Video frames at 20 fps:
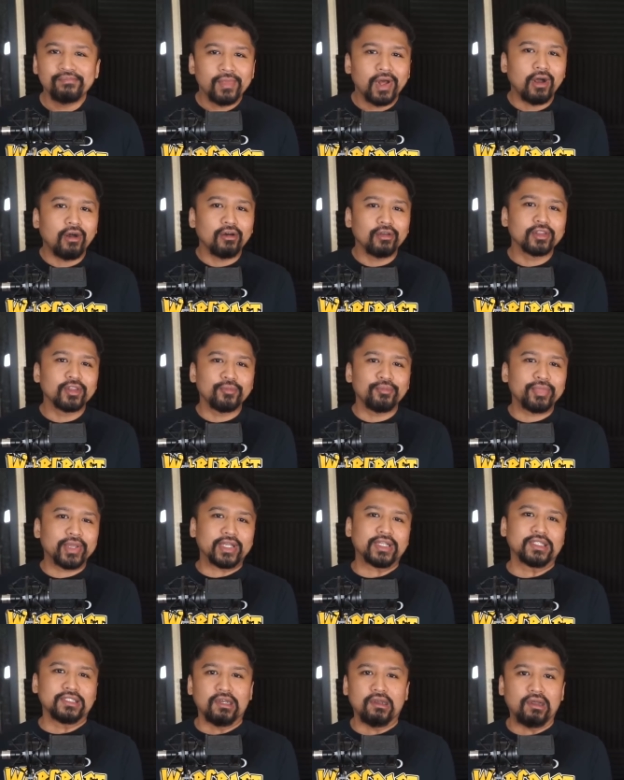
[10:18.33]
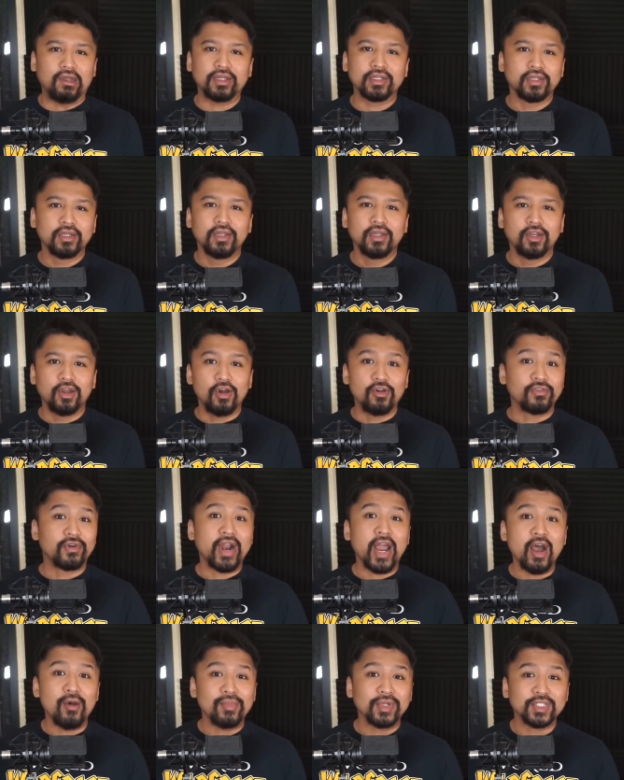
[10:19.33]
all the big talk over
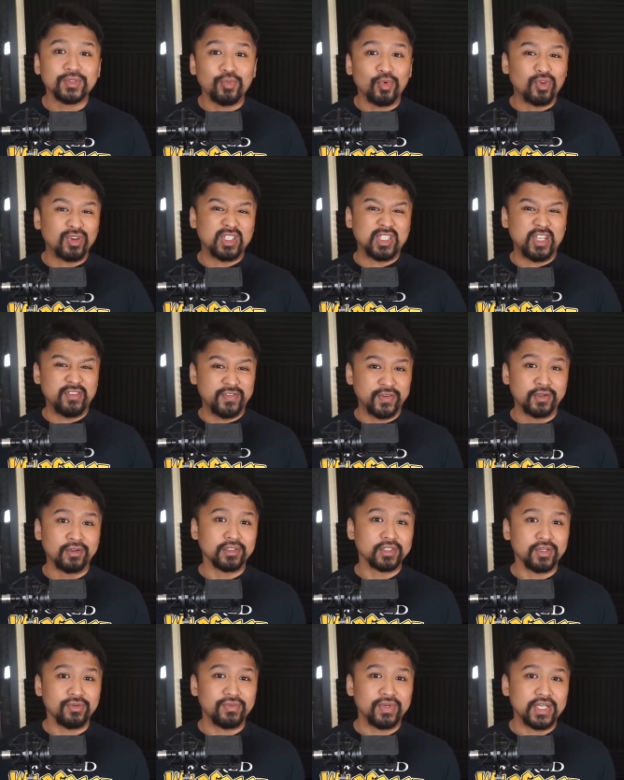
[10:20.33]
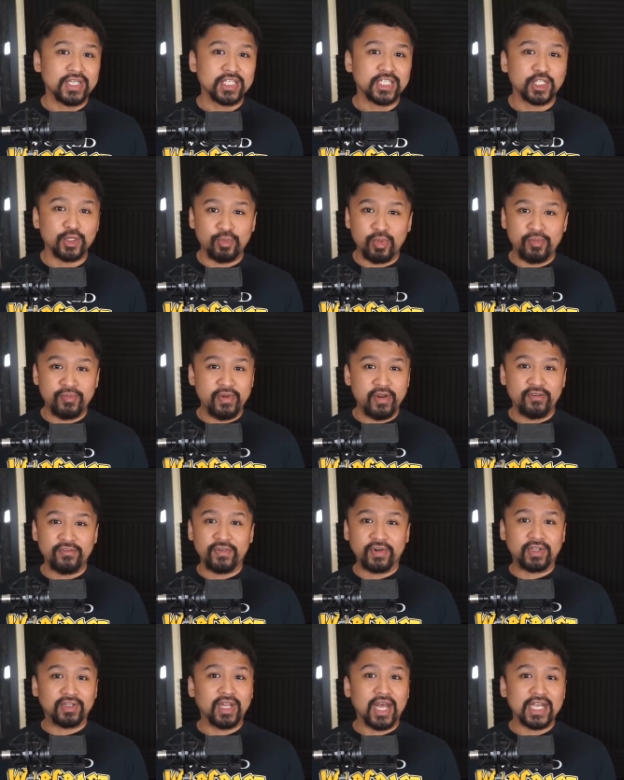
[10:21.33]
how much more difficult it was to prepare
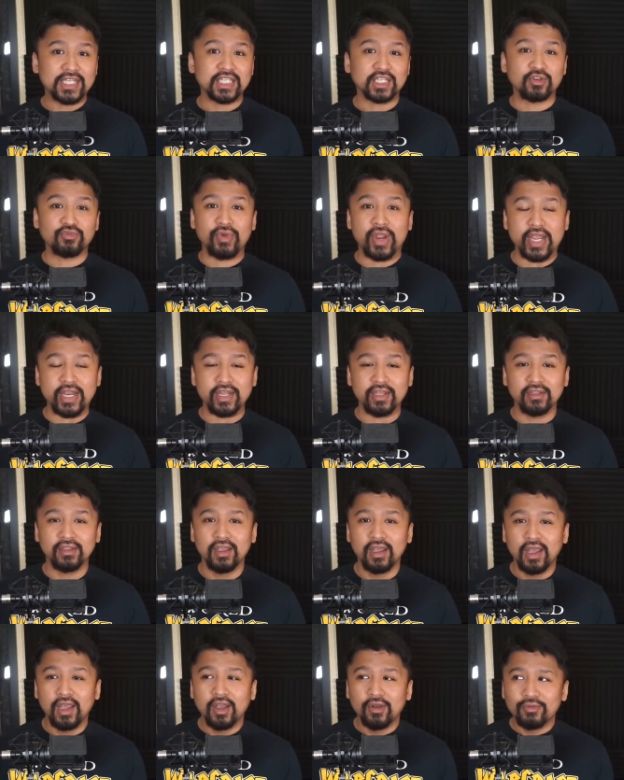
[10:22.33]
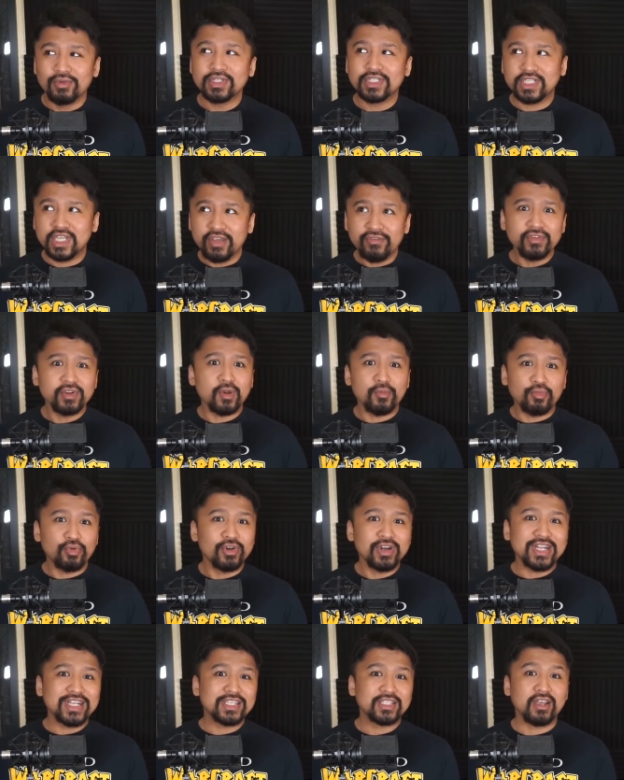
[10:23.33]
for Classic raiding was given a
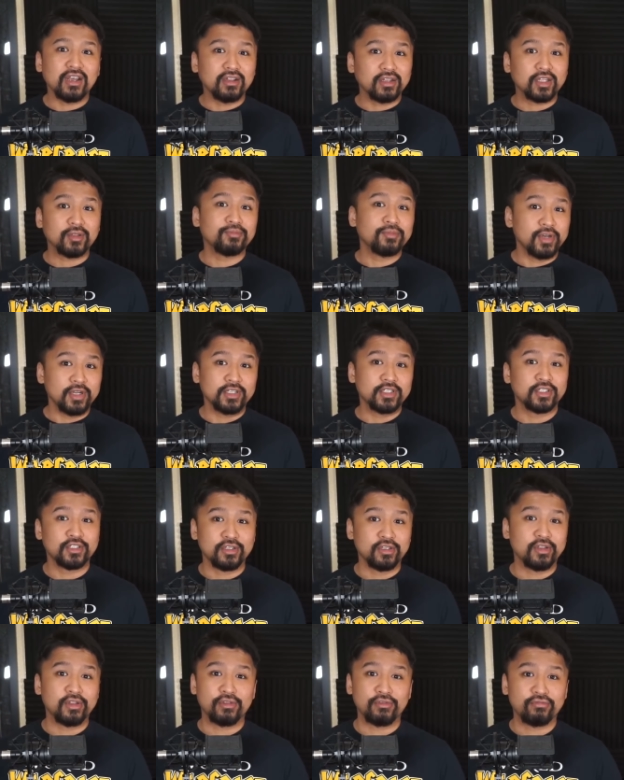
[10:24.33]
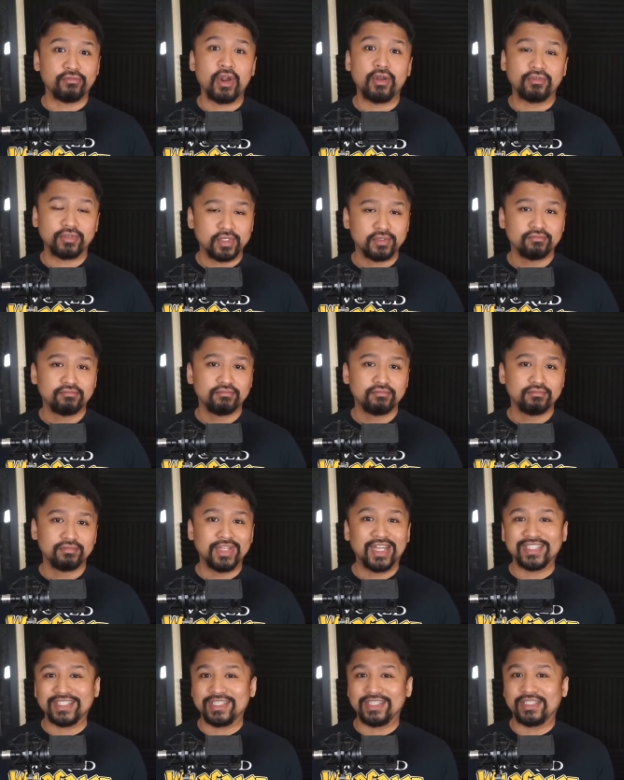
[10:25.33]
pretty solid punch to the throat.
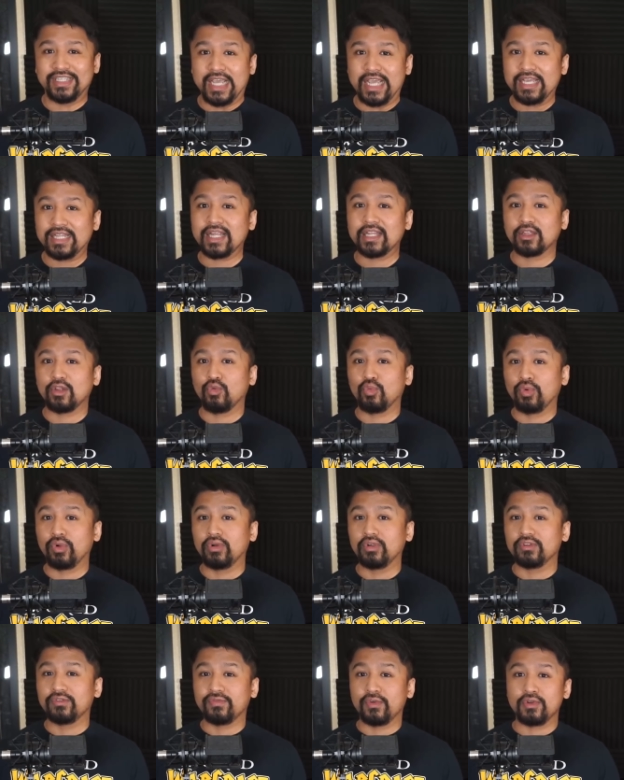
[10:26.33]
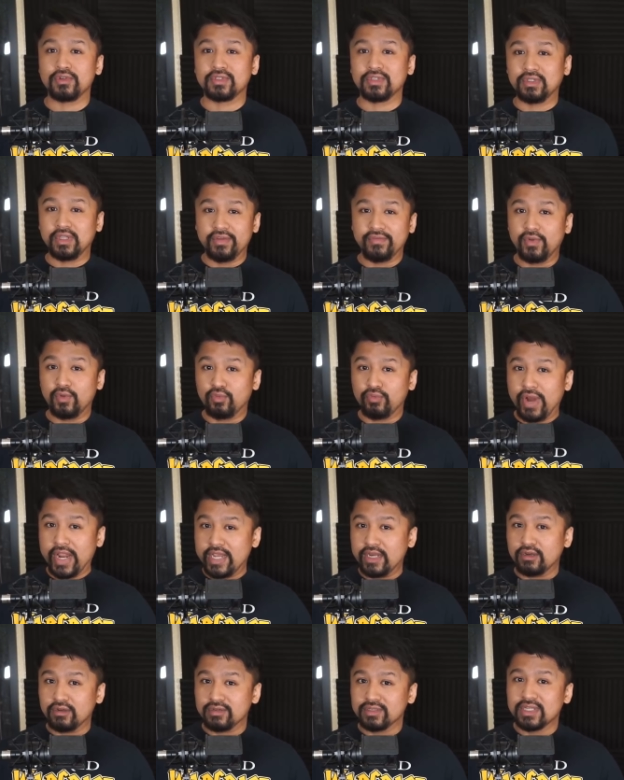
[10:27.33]
Not to say that the world first level
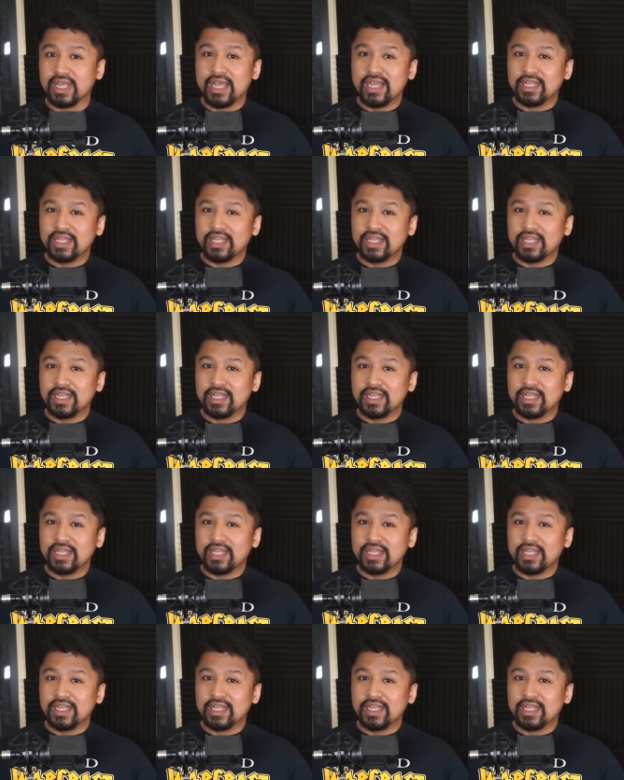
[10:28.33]
raiders